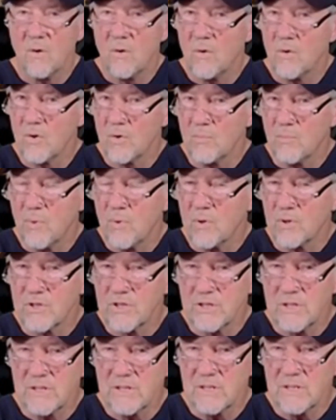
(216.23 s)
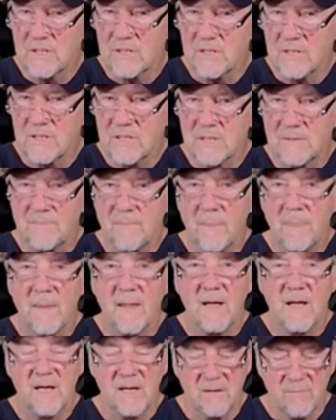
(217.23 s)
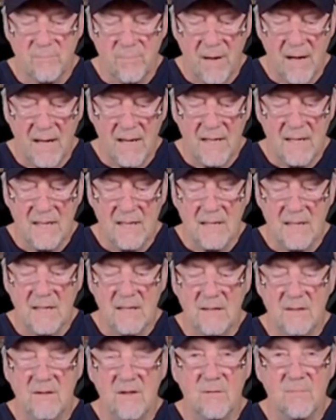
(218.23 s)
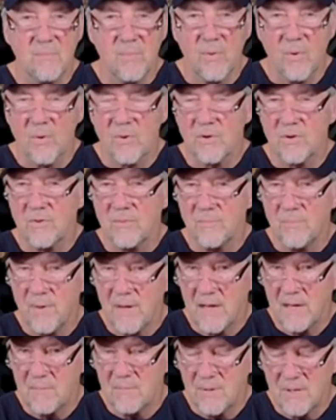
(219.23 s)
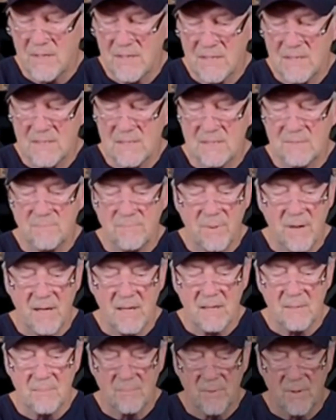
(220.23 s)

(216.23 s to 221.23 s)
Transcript: on abortions and buying the aborted baby's body